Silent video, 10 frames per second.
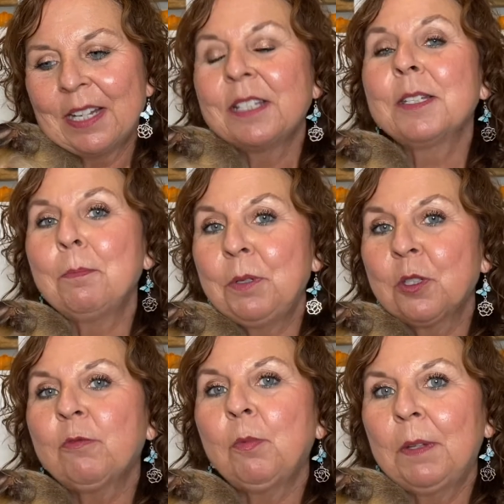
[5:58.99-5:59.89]
a
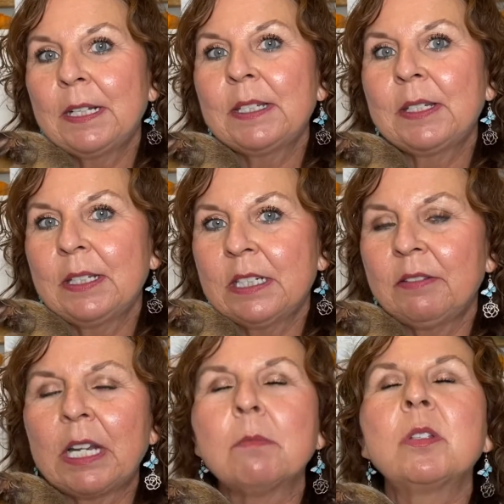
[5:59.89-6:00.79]
beautiful place to live,
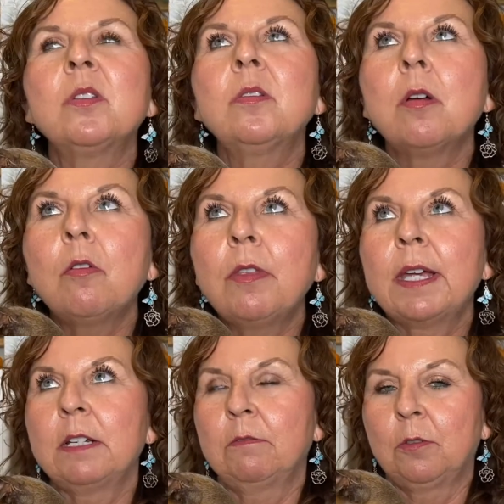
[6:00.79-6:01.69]
and I'm so
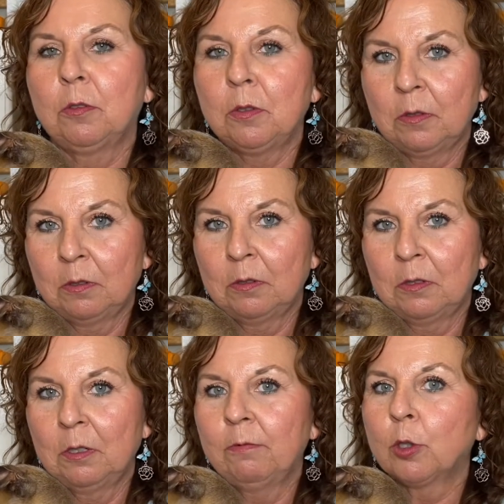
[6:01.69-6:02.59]
thankful
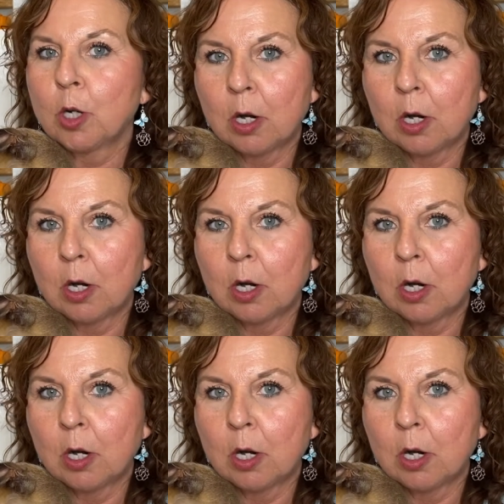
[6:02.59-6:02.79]
for our